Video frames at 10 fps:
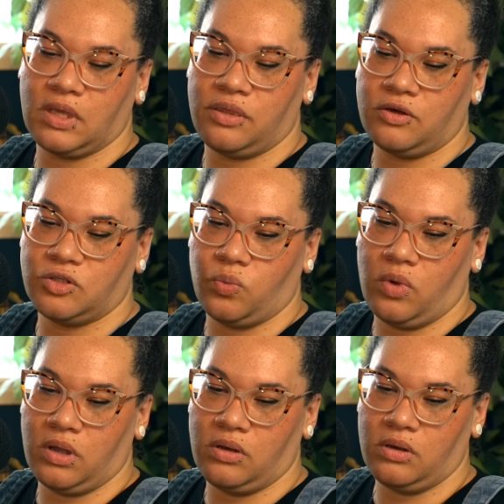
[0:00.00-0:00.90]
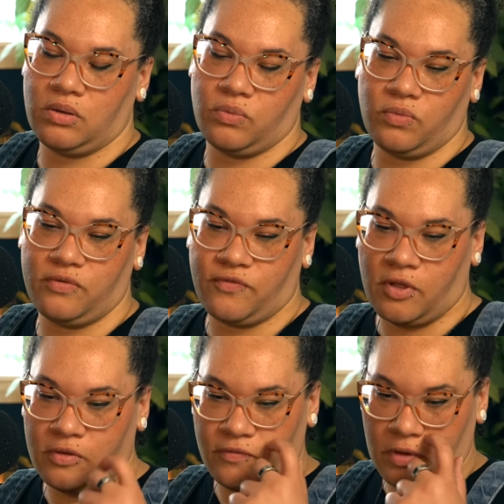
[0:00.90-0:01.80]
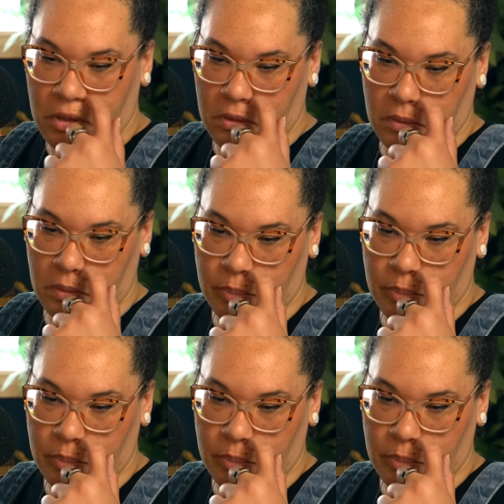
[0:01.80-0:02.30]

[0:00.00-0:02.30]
there's one revolving